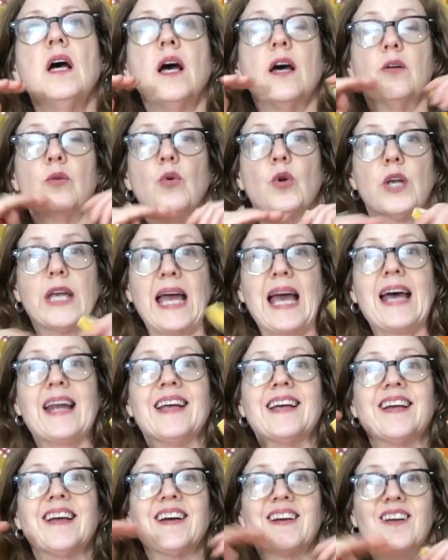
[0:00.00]
an
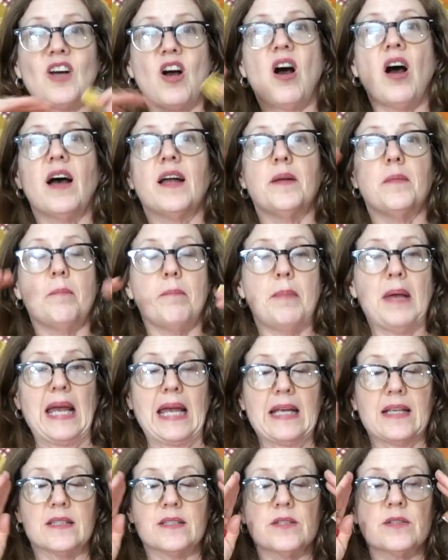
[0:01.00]
organic cotton
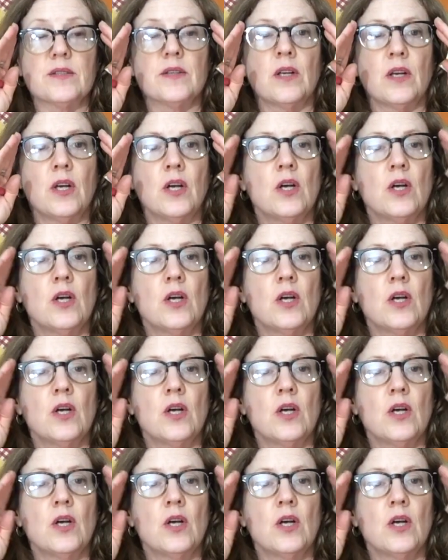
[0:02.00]
base.